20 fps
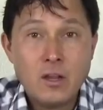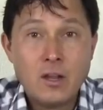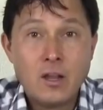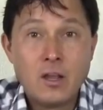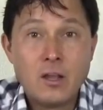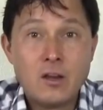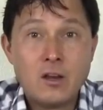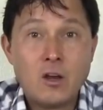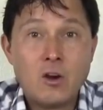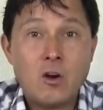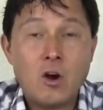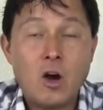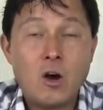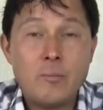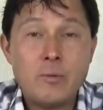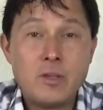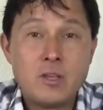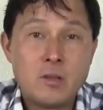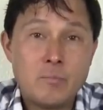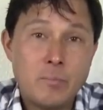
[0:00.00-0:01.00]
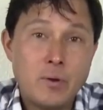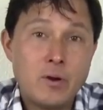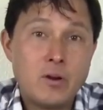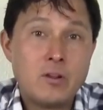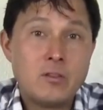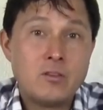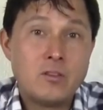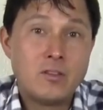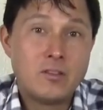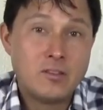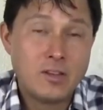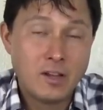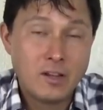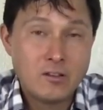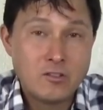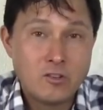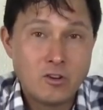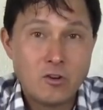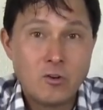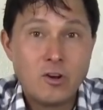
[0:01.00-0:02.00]
and I'll be comparing it to the
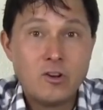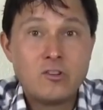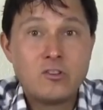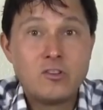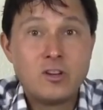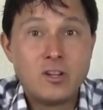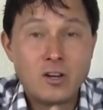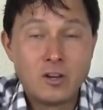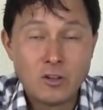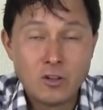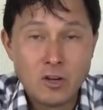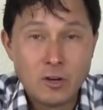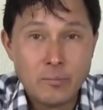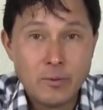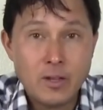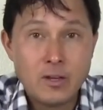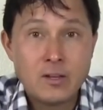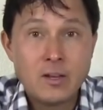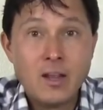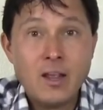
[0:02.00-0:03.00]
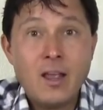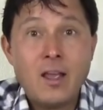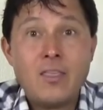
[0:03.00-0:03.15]
second generation in a little bit.